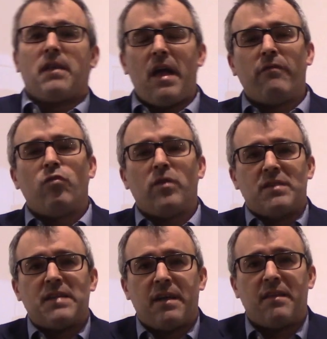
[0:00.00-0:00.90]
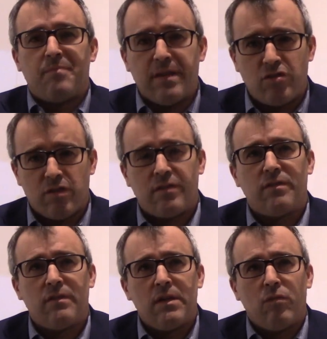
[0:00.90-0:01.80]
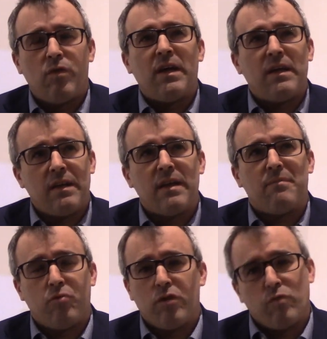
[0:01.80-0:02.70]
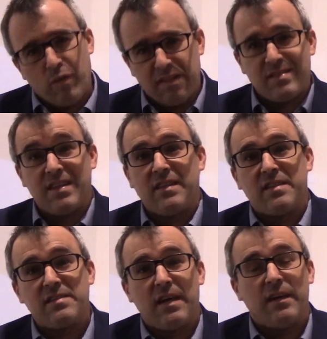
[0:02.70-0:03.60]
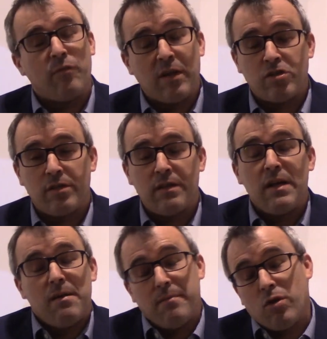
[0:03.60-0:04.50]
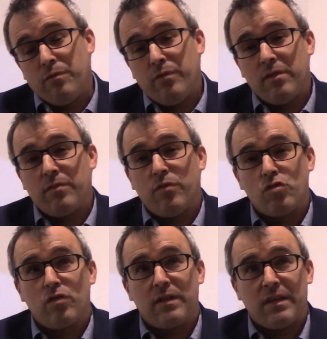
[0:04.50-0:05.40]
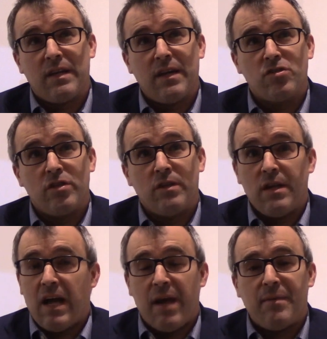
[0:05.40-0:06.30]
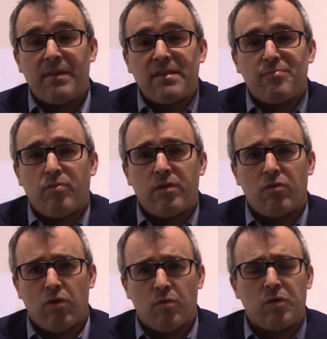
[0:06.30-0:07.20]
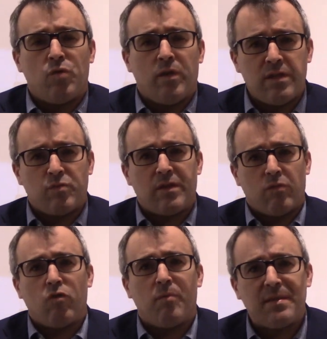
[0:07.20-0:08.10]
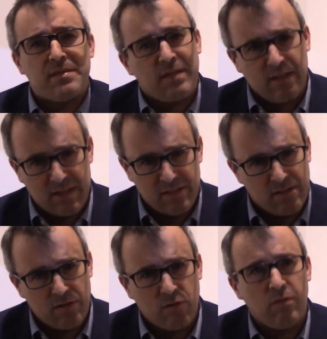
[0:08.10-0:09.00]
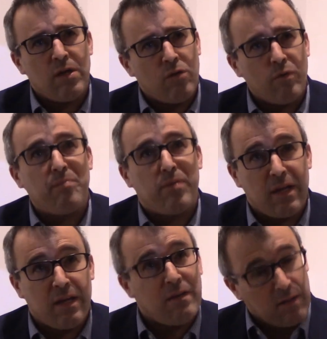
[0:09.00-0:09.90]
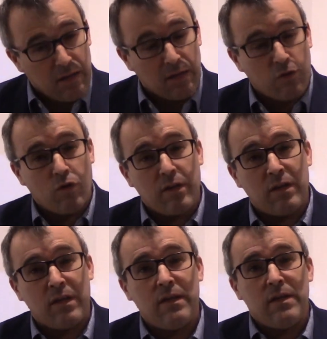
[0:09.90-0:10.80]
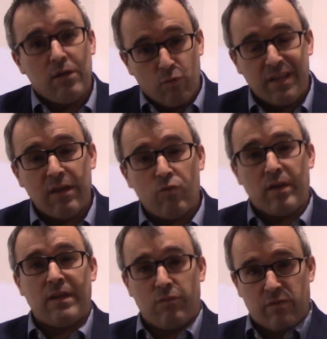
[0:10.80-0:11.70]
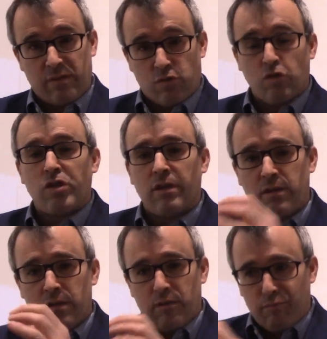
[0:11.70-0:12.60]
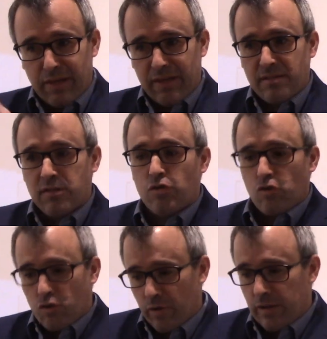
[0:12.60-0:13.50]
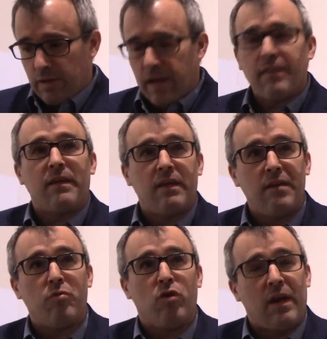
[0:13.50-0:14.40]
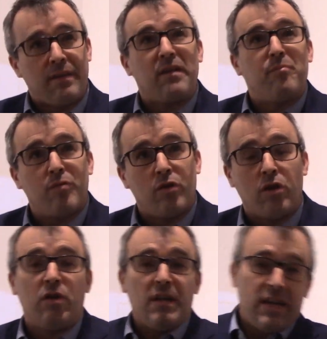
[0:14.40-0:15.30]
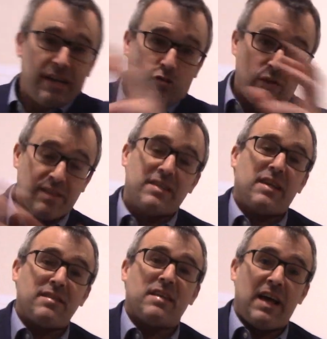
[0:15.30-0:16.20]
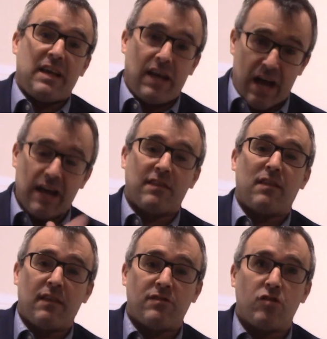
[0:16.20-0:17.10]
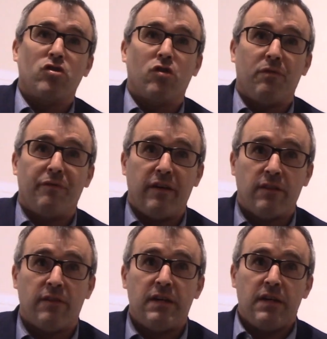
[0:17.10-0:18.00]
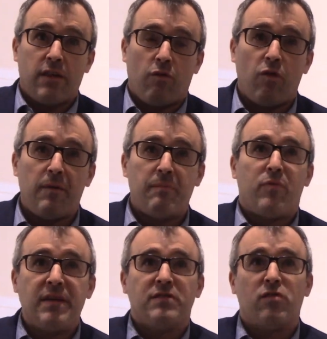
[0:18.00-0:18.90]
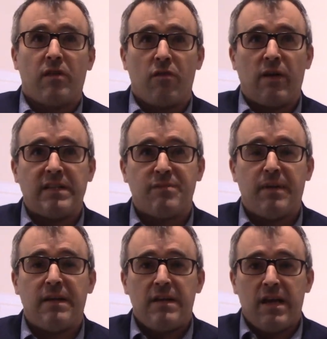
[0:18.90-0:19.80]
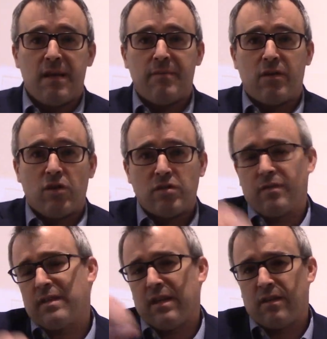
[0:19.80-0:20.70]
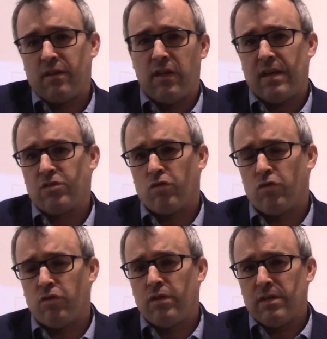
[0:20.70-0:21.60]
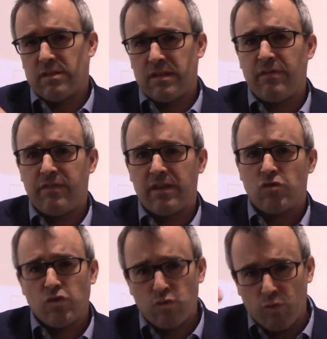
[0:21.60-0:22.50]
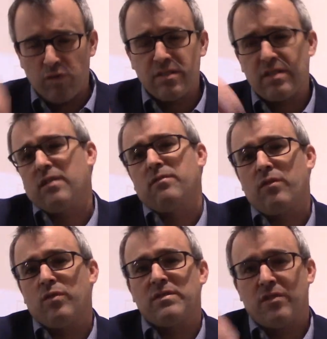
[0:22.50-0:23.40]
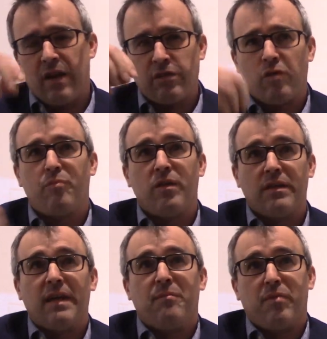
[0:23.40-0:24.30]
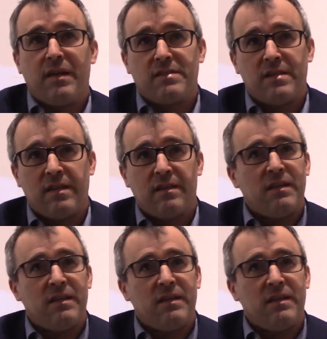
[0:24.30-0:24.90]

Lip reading: Everyone is on the patient. We're not yet at a point where we can sit on the side and watch it, but hopefully in the future technology, at this point, all we're doing is what the robot is telling us to do. We plan accordingly, we get ready, the surgeon plans the surgery on the keyboard, on the computer, he translates that onto the surgical field, the robot brings you to the right spot, and because of the technological safety issues, we're still the ones that are actually putting the implants in.